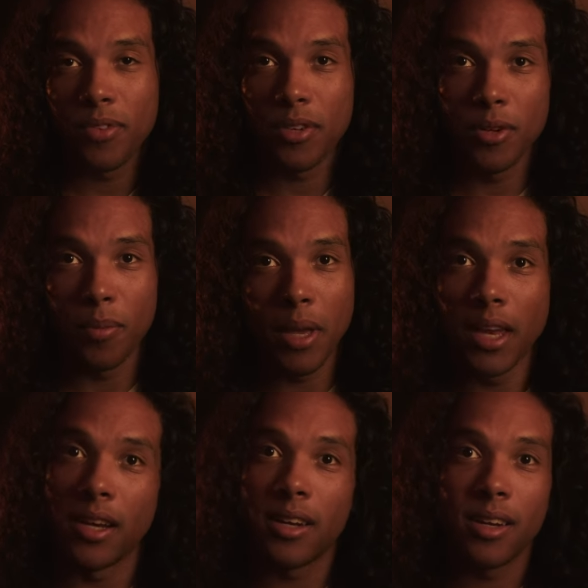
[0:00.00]
to
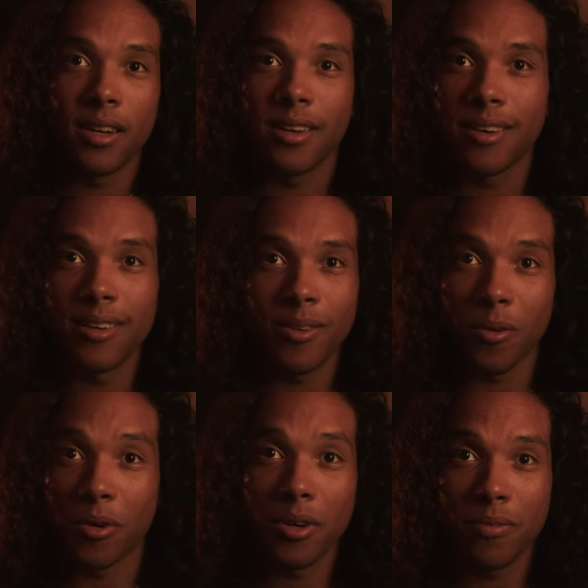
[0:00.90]
make,
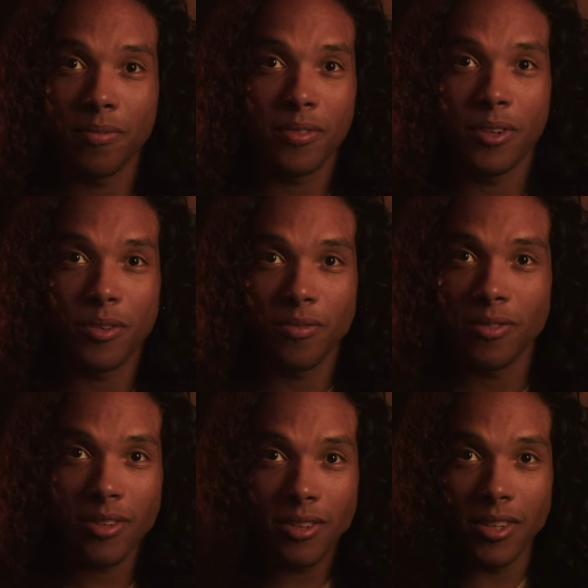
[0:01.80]
or
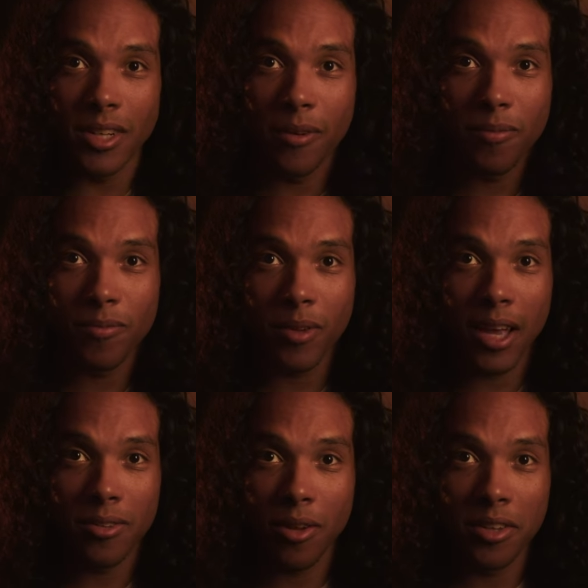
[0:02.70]
you know,
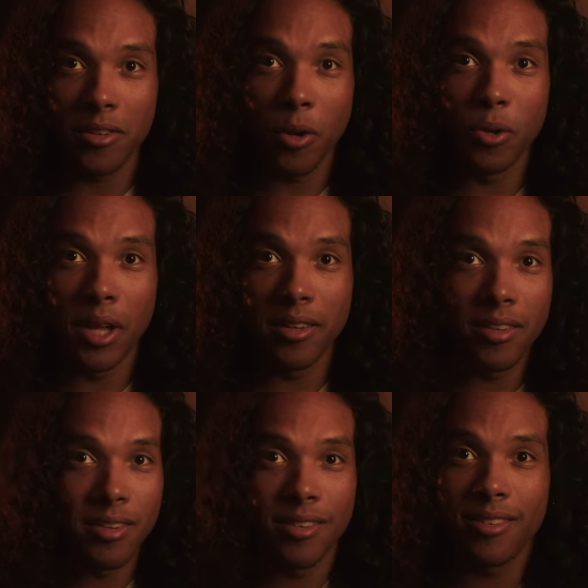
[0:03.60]
as all this
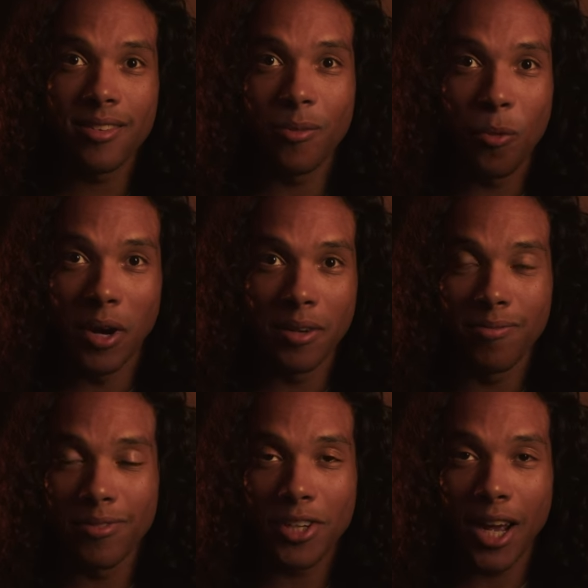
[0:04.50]
coalesces,
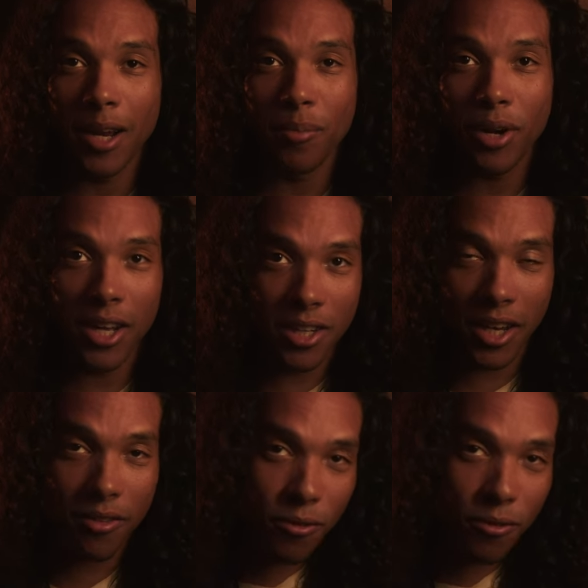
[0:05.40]
one giant project